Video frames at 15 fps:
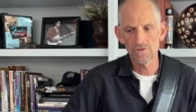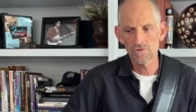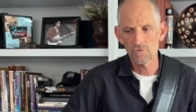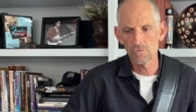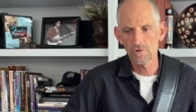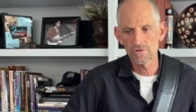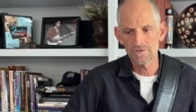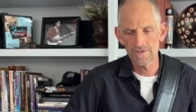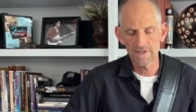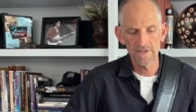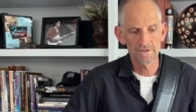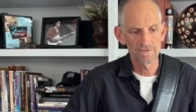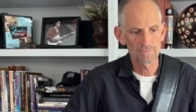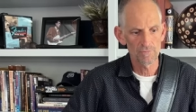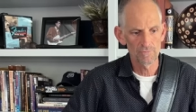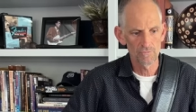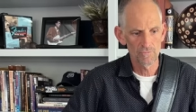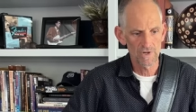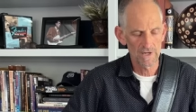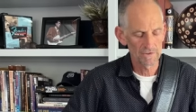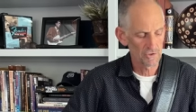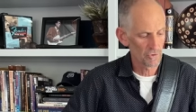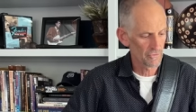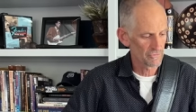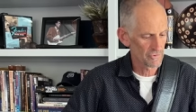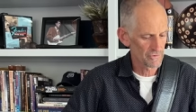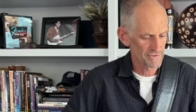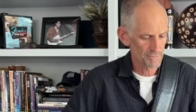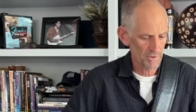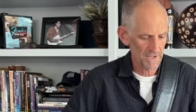towards at his when i'd go over to
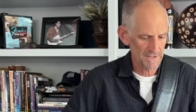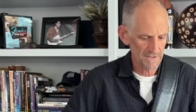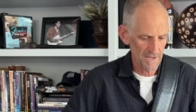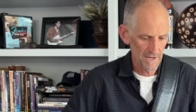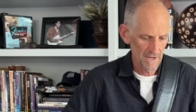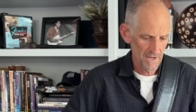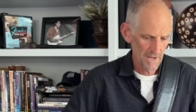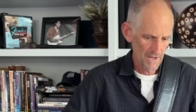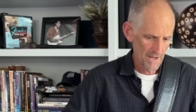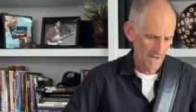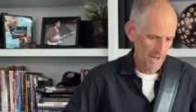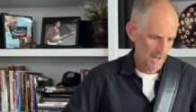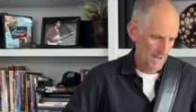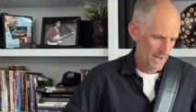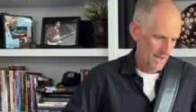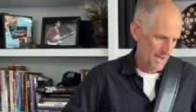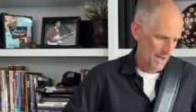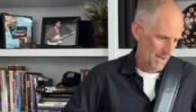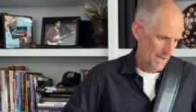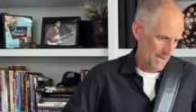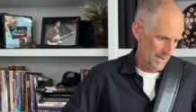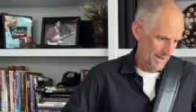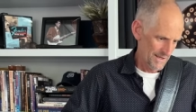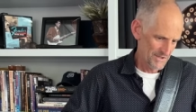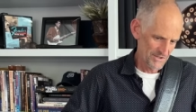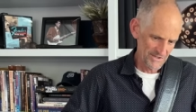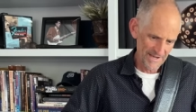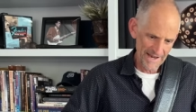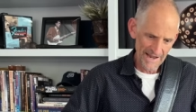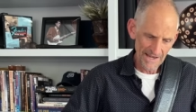his place it
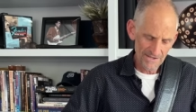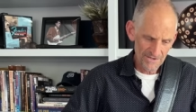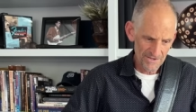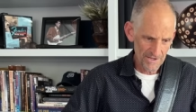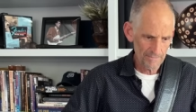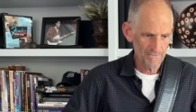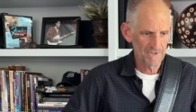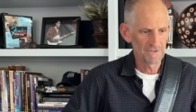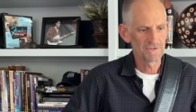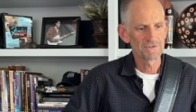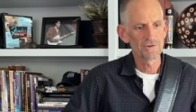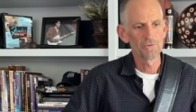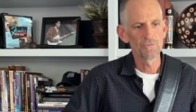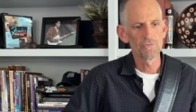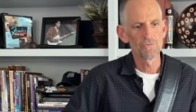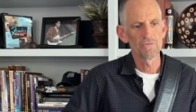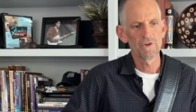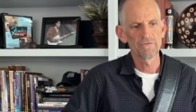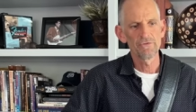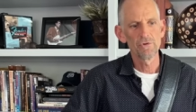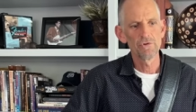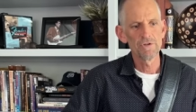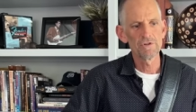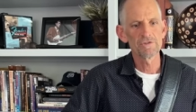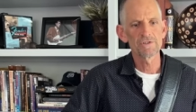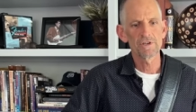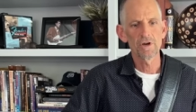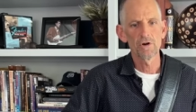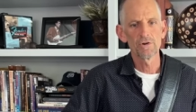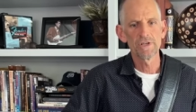just had something. So a few years
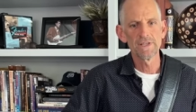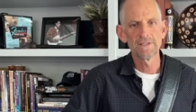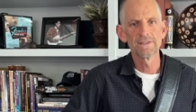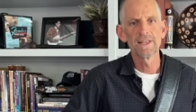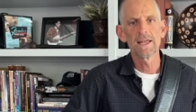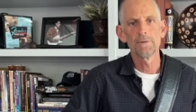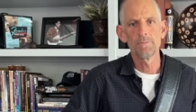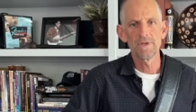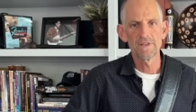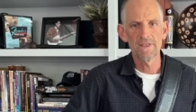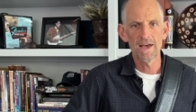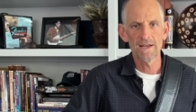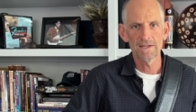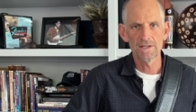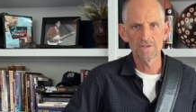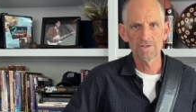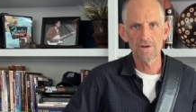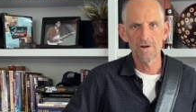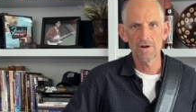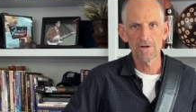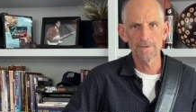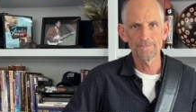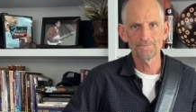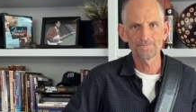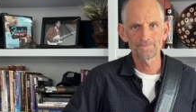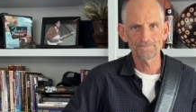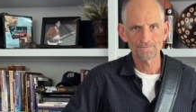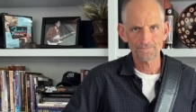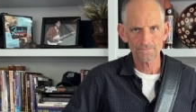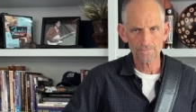ago, he lent me that guitar,
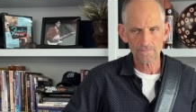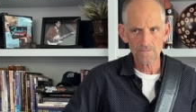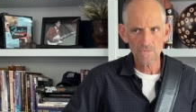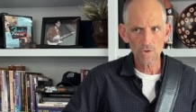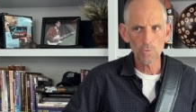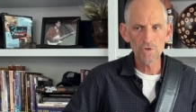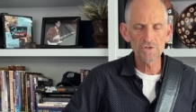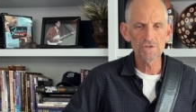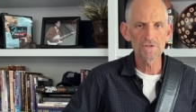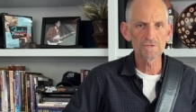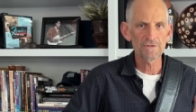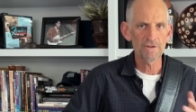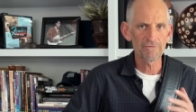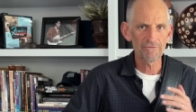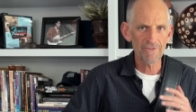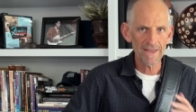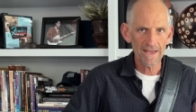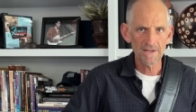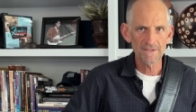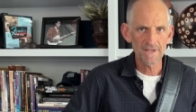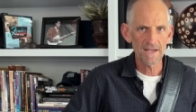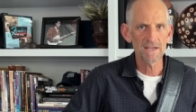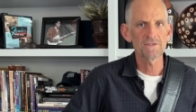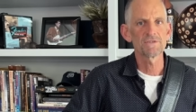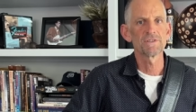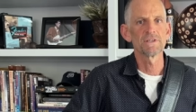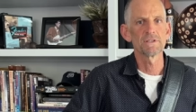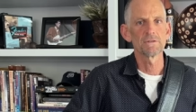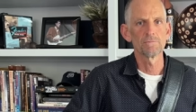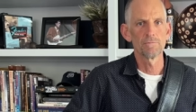which is a
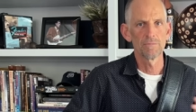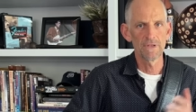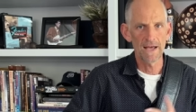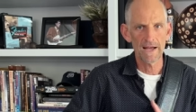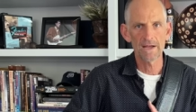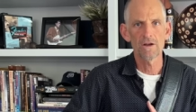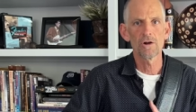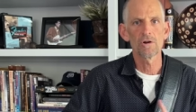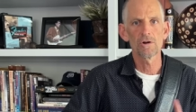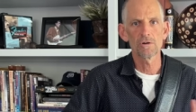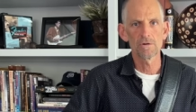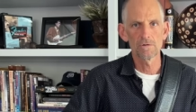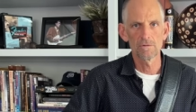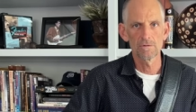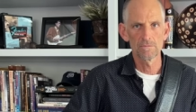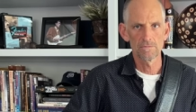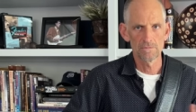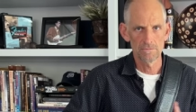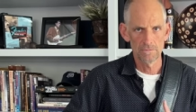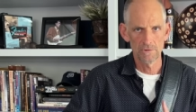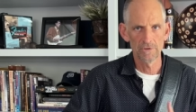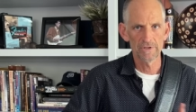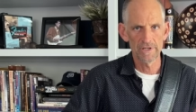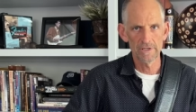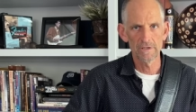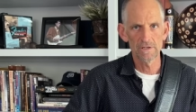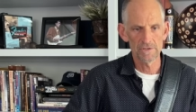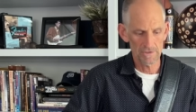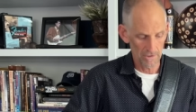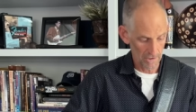fantastic blackguard looking
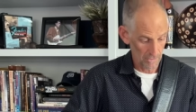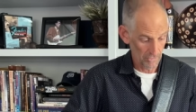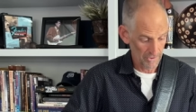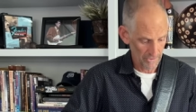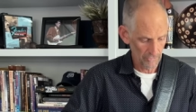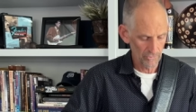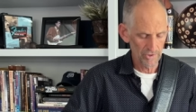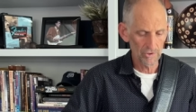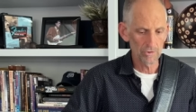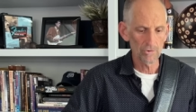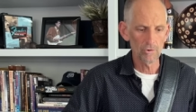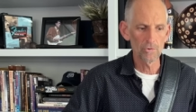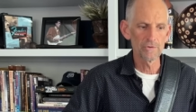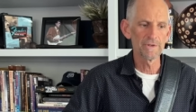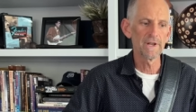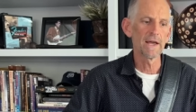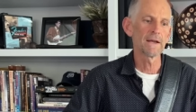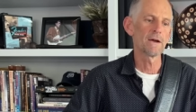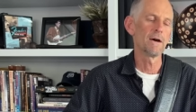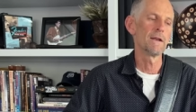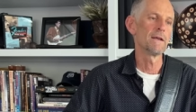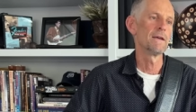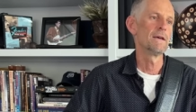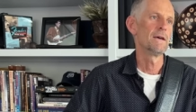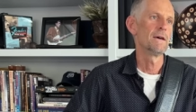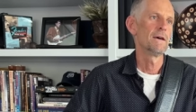guitar with a real old neck on it.